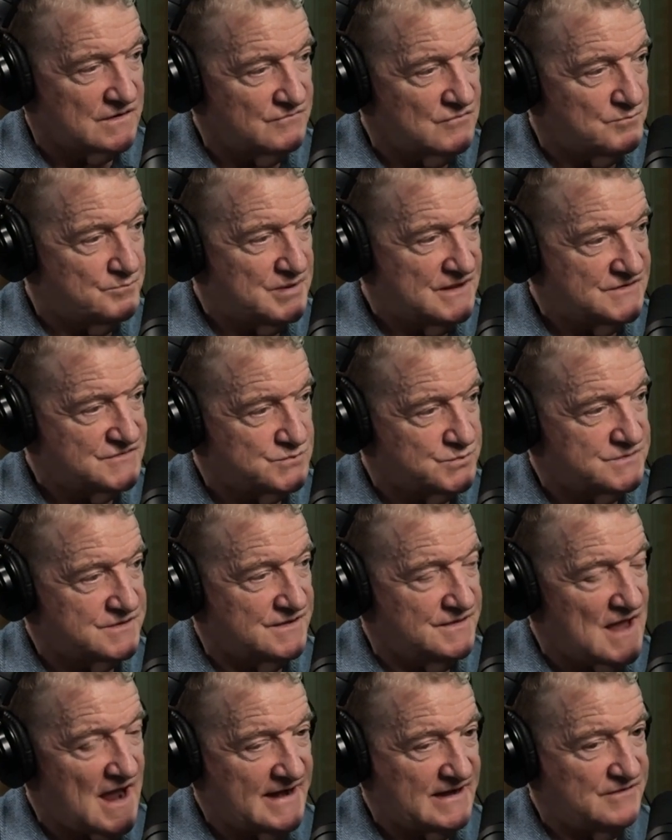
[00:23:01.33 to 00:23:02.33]
of a bitch with the
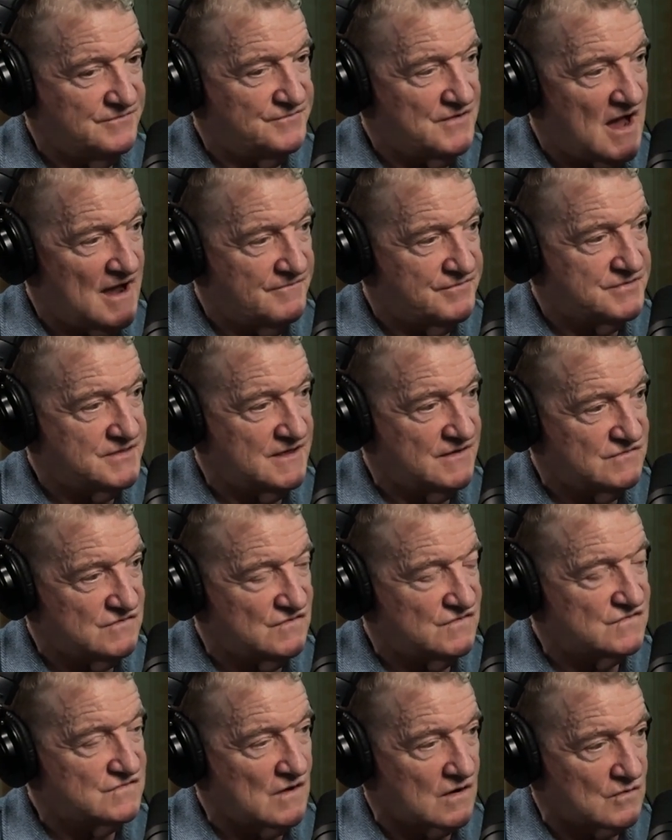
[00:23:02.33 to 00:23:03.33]
95 things
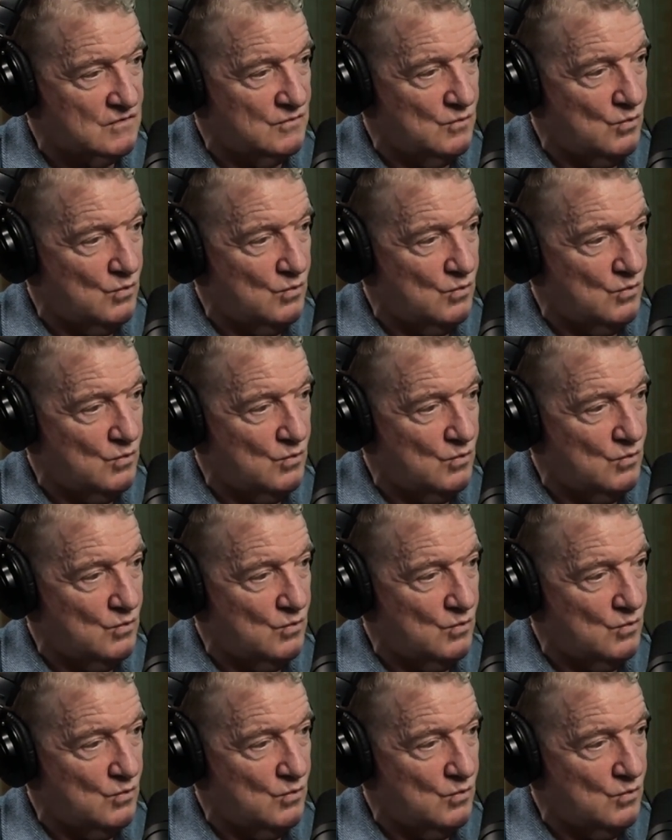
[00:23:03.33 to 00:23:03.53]
he stuck on a